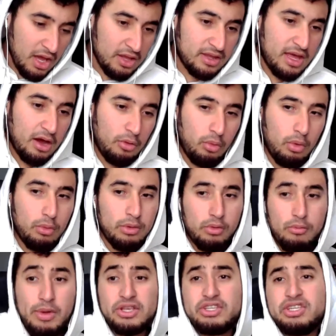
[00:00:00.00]
Now, what we were
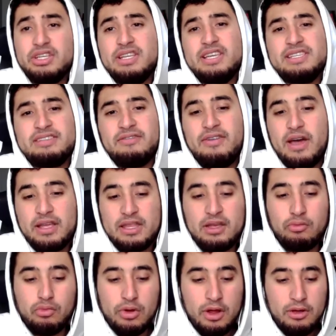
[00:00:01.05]
mentioning is the fact
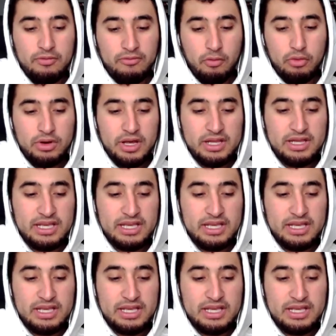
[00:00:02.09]
that Fortnite,